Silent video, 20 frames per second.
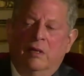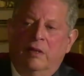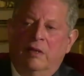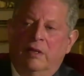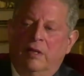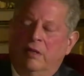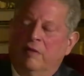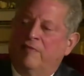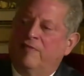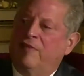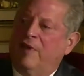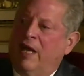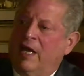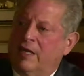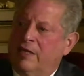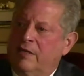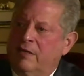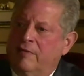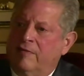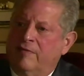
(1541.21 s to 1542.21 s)
the
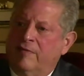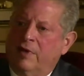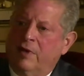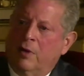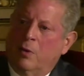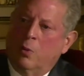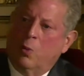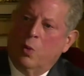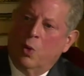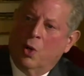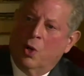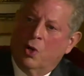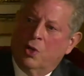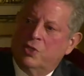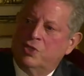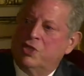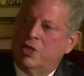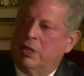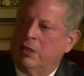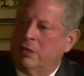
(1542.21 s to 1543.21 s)
effect of their
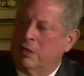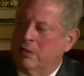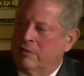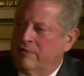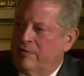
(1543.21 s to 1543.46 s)
words and their